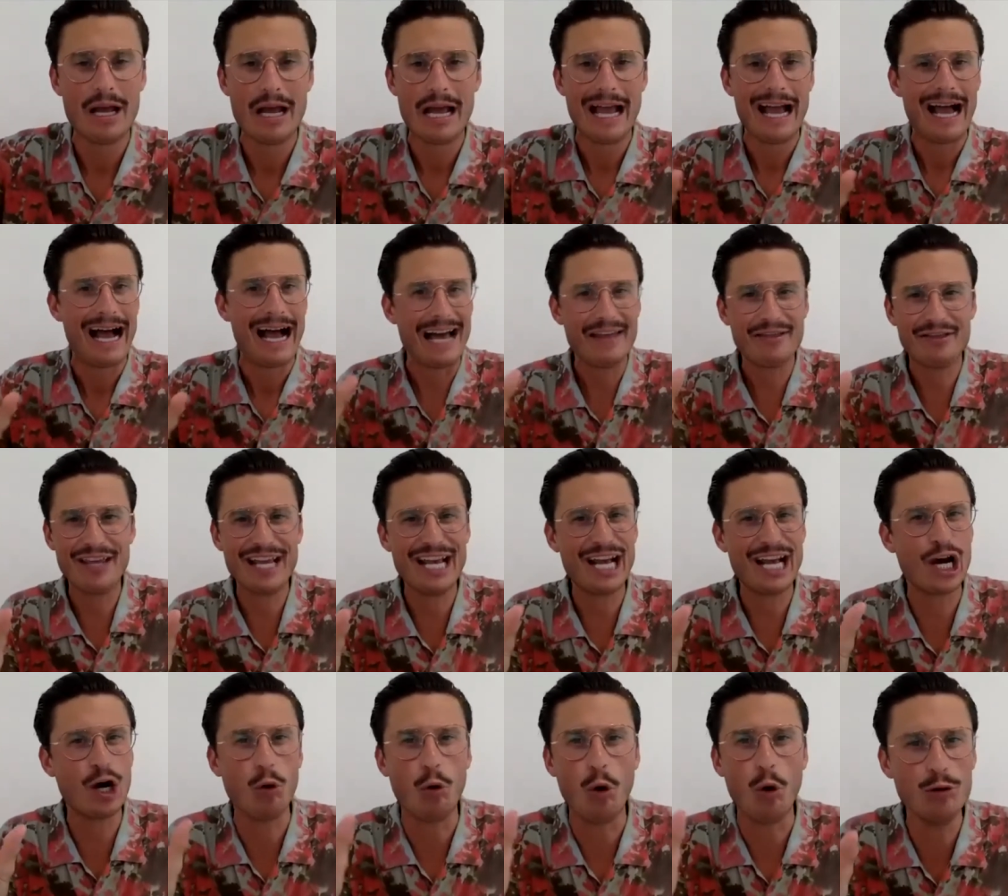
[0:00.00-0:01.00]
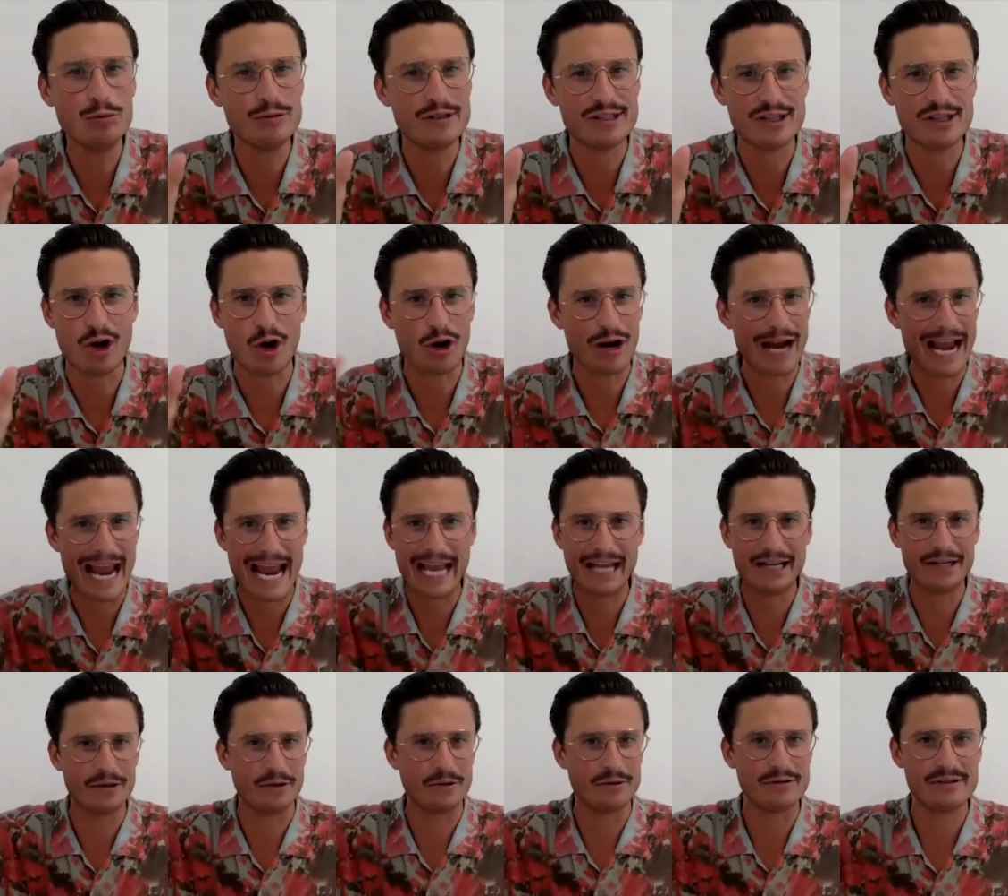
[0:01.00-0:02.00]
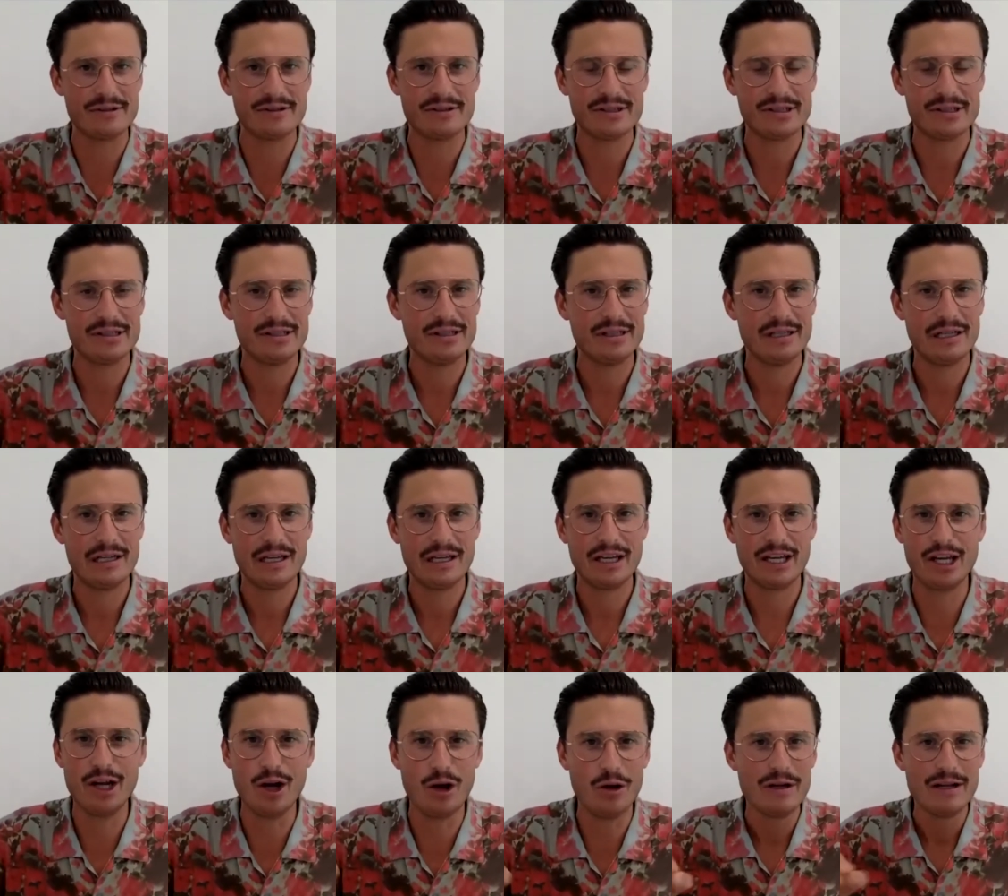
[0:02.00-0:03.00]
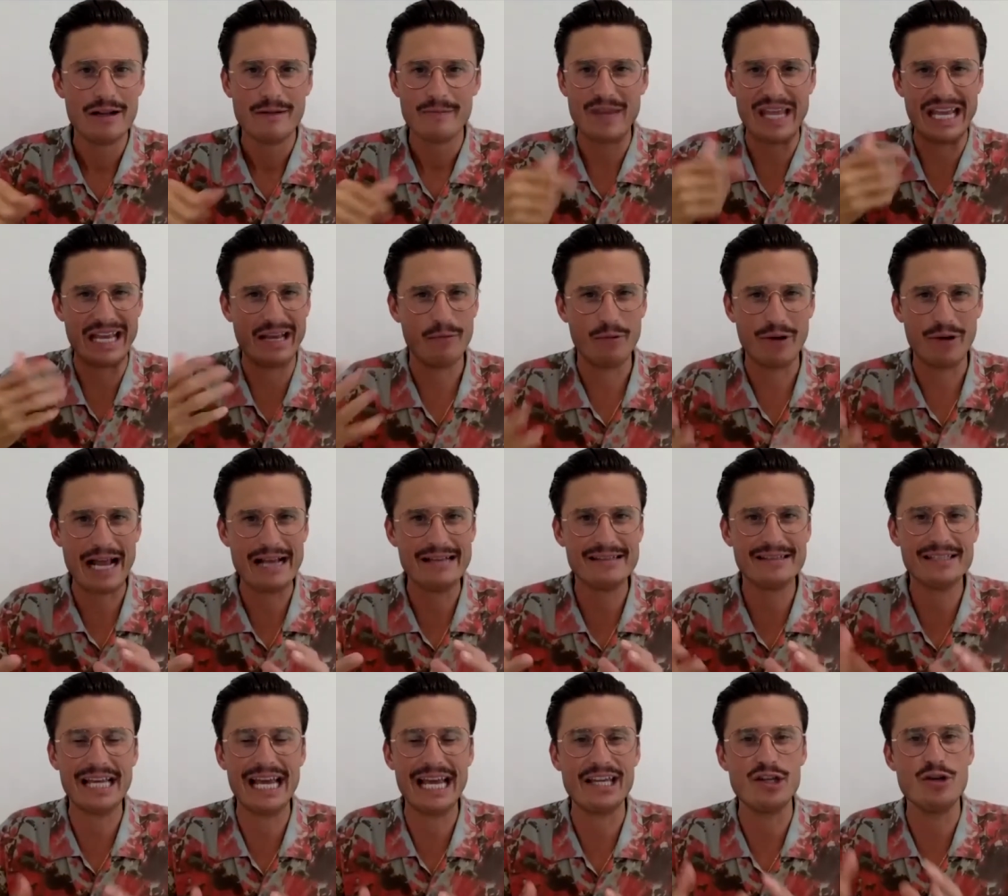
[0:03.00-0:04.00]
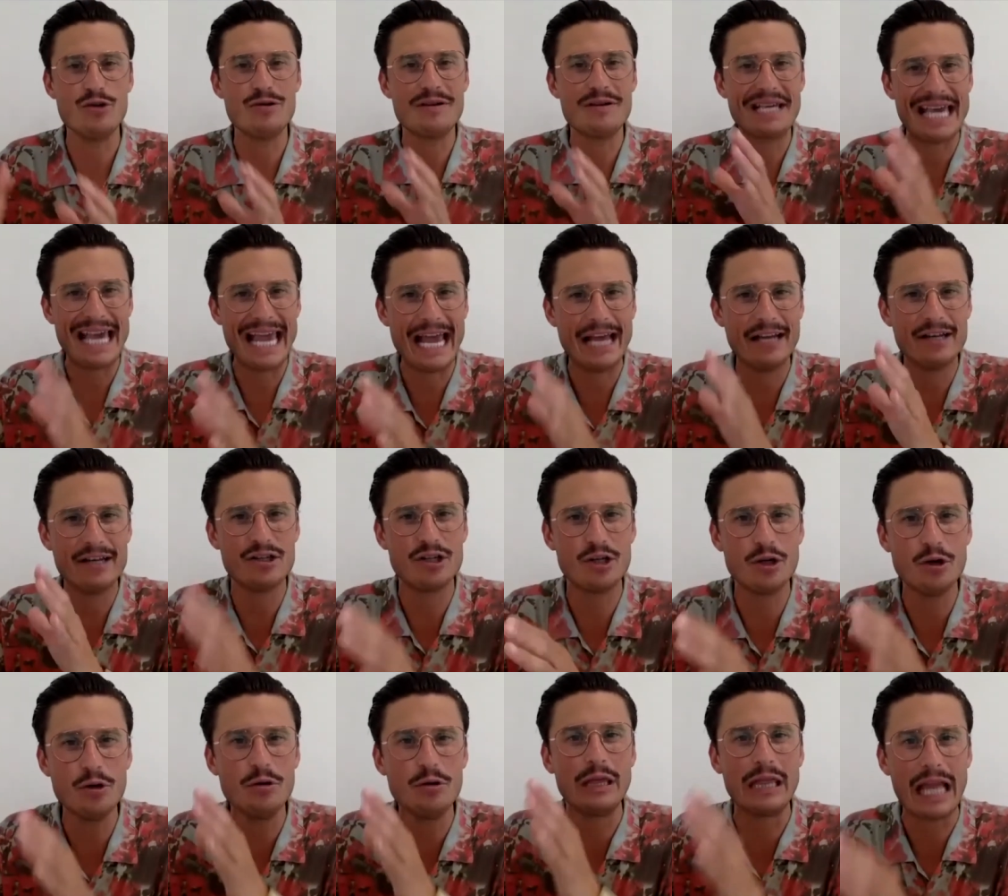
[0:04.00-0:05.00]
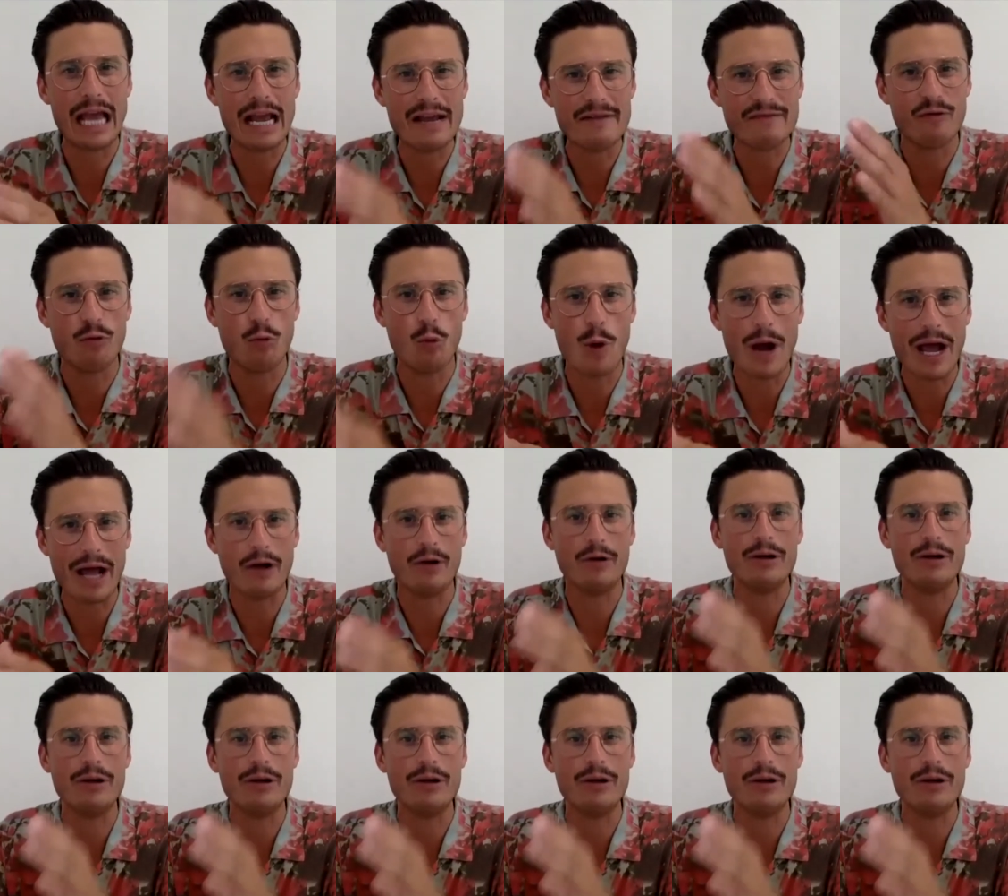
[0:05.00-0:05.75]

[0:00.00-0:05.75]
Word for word: Yeah. I think quotes are handles. Mm-hmm. You know, like when I say you can't do life well